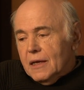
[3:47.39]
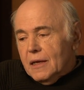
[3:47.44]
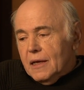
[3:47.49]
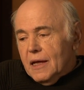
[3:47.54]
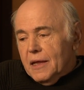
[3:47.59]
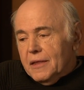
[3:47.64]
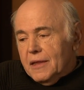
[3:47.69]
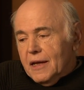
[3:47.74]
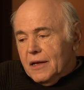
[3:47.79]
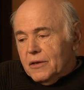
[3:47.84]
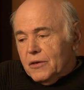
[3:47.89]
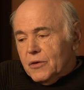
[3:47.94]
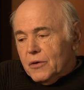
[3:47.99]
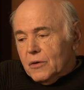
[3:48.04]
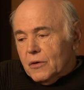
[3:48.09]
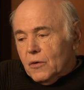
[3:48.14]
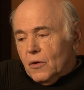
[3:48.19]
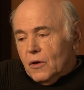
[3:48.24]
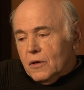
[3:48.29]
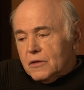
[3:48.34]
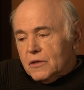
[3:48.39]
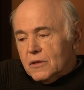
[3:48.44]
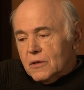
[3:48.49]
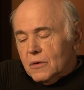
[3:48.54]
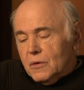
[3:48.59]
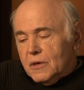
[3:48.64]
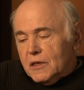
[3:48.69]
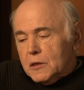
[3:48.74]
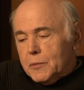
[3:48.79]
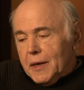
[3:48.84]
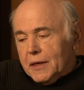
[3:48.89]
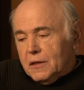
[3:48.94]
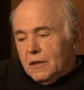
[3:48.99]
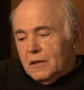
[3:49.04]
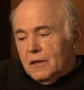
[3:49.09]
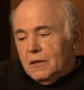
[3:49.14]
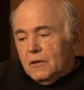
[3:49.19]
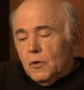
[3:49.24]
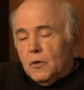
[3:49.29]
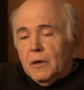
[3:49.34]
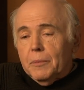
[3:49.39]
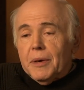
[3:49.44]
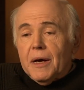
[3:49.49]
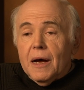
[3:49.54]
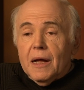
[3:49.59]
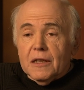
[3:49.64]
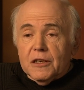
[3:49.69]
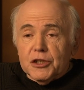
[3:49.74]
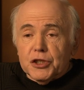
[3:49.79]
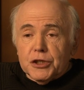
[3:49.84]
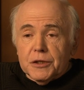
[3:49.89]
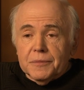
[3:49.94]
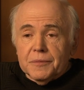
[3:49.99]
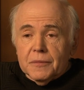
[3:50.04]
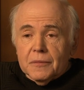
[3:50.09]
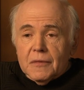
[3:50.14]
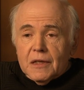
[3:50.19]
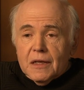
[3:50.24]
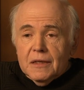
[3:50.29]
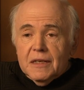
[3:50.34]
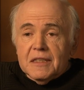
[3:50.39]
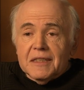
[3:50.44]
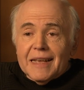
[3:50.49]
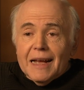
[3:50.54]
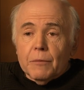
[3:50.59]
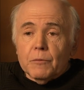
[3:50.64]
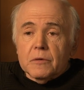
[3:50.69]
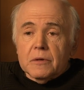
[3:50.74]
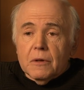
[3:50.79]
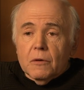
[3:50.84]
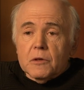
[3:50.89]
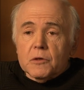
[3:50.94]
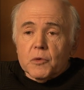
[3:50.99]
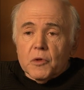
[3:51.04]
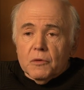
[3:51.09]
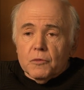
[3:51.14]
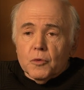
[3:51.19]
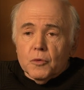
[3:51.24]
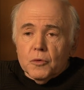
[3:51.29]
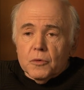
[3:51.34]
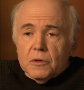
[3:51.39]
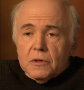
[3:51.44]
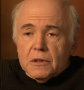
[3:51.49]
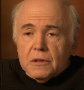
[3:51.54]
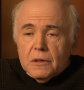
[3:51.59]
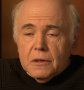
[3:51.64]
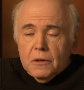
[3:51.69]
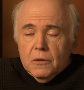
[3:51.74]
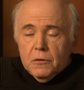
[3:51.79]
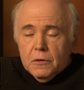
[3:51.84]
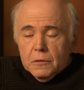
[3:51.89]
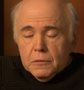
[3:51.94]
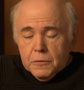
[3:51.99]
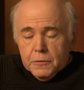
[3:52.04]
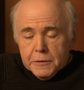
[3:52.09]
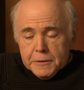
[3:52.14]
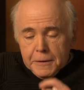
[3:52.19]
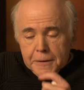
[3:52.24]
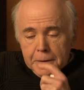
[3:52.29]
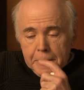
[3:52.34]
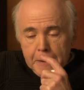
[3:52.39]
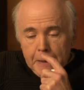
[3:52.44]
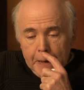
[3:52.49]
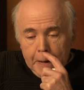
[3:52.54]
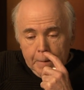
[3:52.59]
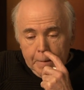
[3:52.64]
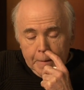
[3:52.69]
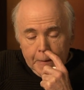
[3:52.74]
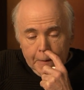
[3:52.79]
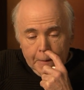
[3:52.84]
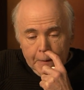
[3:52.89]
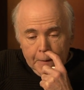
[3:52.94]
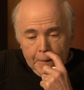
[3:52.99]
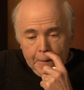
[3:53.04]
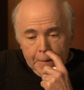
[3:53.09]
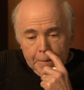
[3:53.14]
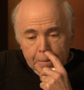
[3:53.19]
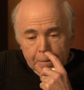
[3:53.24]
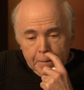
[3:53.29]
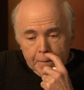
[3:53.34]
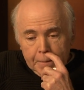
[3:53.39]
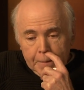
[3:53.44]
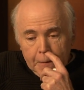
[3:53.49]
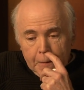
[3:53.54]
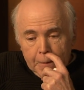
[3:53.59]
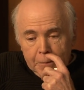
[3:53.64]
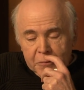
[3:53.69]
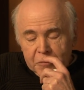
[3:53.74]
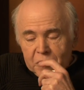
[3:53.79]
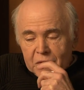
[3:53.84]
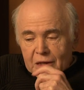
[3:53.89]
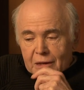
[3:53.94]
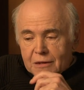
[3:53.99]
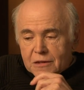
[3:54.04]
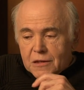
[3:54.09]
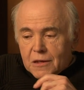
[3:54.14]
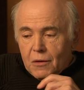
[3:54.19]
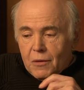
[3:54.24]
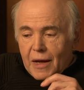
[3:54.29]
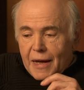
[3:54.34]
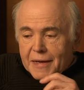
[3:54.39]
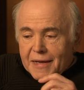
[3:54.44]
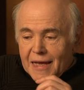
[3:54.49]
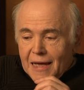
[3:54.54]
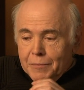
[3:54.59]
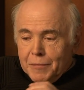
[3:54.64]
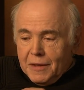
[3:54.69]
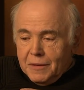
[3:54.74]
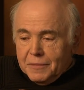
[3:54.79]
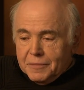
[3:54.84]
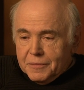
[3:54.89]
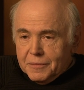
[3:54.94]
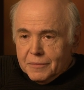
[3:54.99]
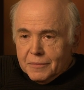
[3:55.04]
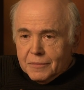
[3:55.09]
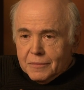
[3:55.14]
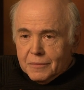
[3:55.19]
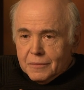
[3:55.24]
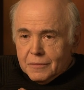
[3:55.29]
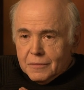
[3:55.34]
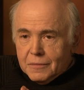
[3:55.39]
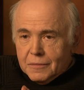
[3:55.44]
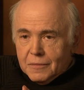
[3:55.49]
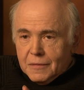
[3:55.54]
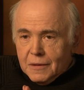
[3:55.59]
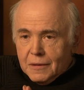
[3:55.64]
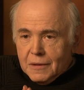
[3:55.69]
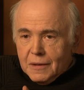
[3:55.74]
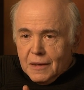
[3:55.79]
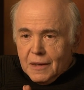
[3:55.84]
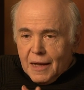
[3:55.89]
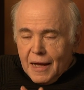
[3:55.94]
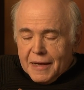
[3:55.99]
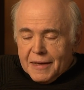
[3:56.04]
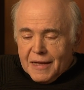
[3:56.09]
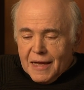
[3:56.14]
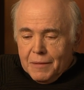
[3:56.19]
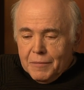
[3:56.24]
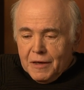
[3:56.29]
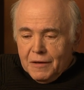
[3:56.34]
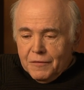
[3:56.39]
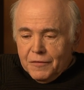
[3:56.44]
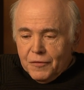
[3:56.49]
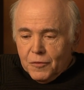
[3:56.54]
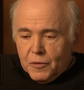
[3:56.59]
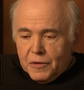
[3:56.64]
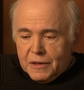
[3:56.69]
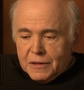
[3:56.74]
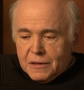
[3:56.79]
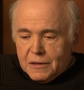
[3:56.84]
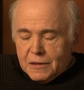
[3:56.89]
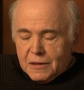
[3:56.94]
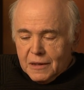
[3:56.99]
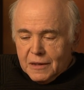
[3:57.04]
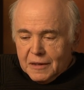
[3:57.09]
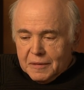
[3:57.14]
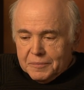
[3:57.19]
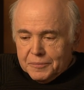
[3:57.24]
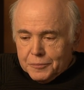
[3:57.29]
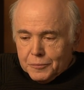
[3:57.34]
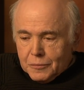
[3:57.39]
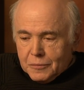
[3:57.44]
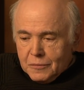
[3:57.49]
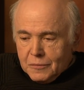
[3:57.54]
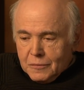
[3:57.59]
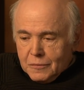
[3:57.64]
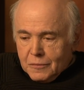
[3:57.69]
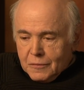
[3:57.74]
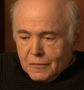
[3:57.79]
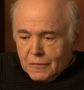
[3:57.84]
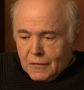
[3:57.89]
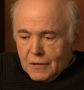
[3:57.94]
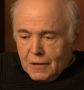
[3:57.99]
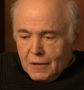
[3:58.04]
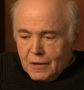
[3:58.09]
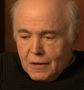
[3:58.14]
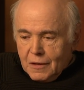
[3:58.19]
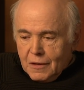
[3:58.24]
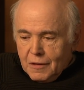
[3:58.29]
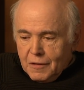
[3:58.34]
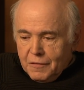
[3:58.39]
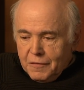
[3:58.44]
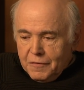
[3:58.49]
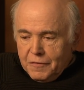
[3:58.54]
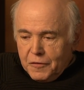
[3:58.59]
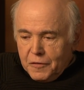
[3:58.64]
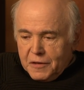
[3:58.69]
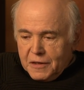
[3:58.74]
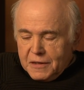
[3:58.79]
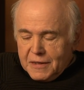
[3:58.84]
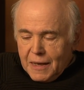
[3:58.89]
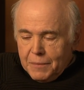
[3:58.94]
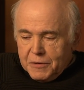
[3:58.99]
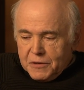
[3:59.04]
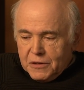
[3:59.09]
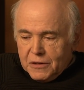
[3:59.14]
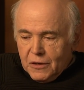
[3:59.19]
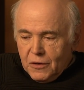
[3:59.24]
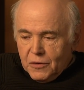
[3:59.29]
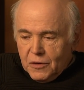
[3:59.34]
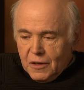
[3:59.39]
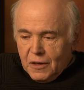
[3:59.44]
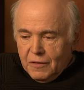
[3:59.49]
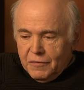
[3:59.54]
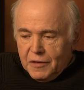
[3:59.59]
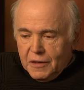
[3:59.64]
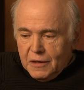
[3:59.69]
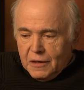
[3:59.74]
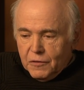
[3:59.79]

and then you're also expected to do a polish. At least that those were the rules, the union rules at the time. So I came in, I came in for this um, for this episode of the